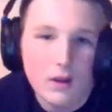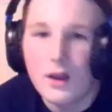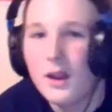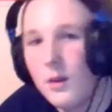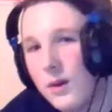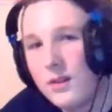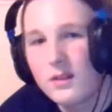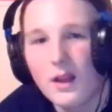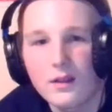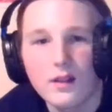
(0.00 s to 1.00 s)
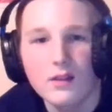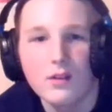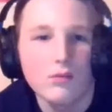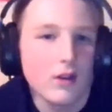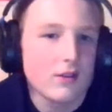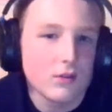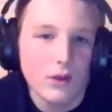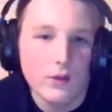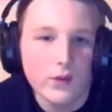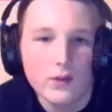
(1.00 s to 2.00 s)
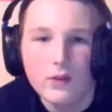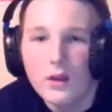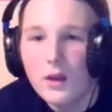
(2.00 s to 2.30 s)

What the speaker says: Anyways, that's irrelevant.